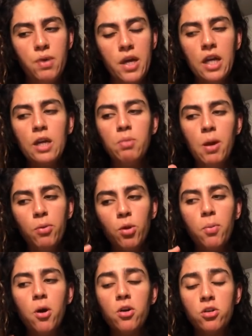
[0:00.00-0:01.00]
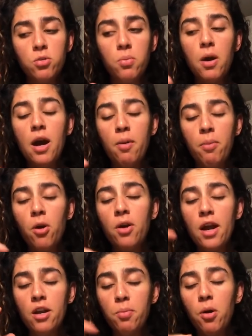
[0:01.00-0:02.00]
picking people apart as
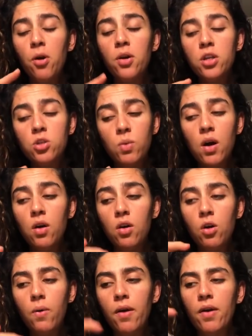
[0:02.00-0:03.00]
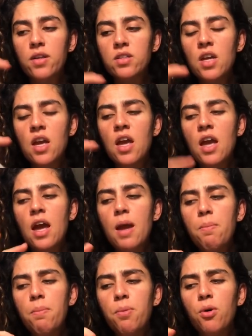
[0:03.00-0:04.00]
apart at a party as well, Aquarius,
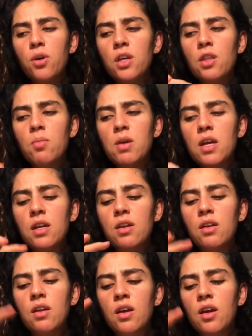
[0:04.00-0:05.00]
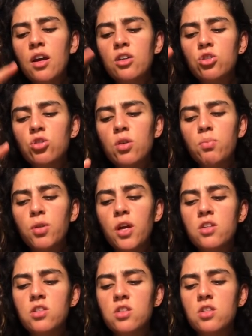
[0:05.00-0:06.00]
and putting them in certain
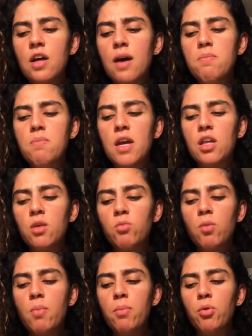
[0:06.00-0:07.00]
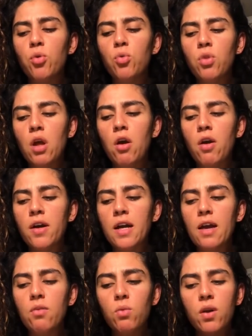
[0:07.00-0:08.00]
places that make them remember who they are
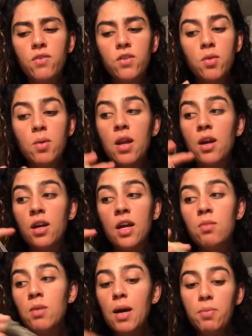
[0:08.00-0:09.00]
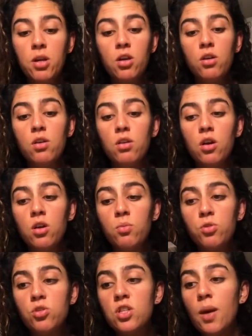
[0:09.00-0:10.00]
again, whatever them, and it can be happening on a
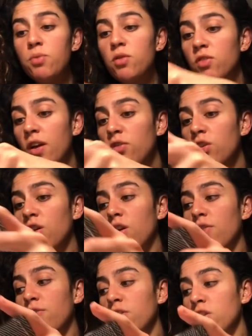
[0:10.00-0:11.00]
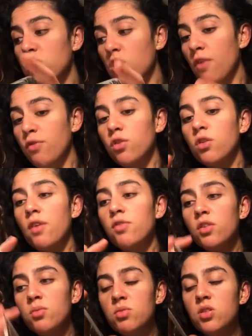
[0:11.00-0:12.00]
perceptive level, on a philosophical
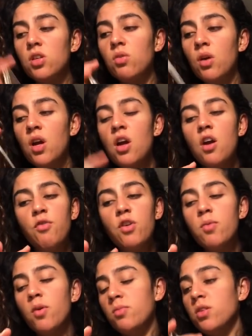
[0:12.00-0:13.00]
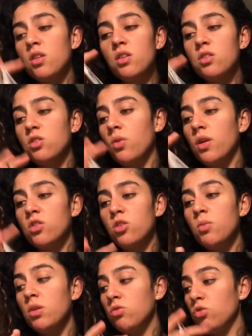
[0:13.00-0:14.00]
level. I'm seeing you, for a number of you, I'm seeing this is going in
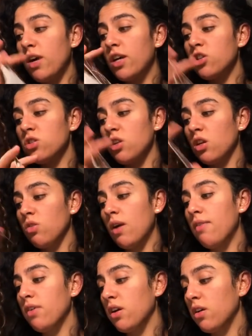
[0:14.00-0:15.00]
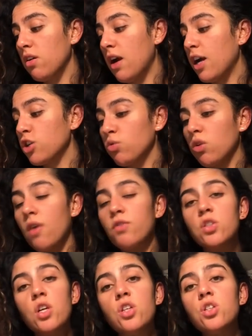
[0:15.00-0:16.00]
so many directions, like you having an actual
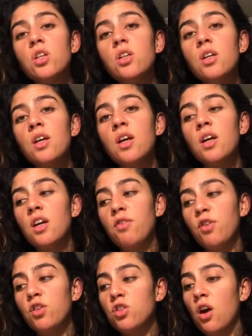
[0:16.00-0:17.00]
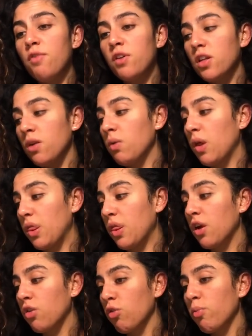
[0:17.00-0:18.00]
conversation philosophically with
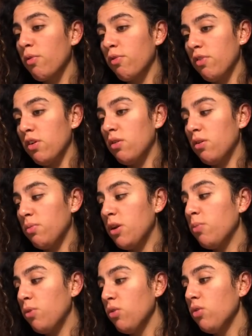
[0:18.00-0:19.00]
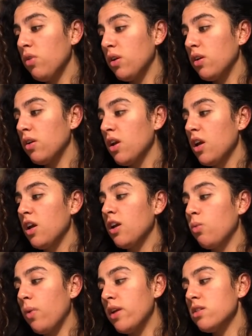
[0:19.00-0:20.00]
a group of people and
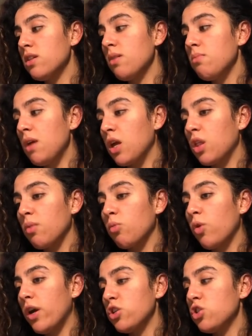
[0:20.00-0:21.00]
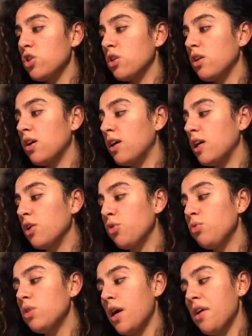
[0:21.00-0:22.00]
in ways that make them question
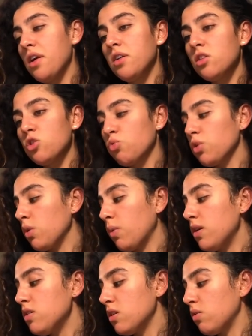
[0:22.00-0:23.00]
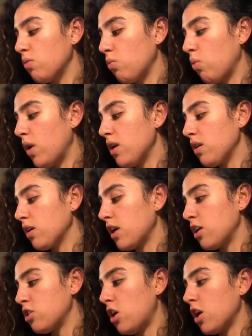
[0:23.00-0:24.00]
who Dionysus really was and what
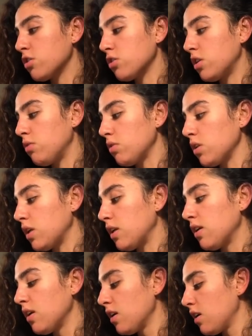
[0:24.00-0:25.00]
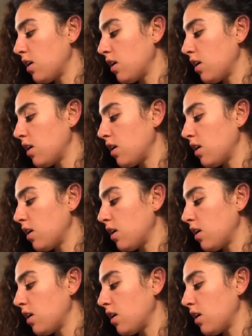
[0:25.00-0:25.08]
kind of doctor he really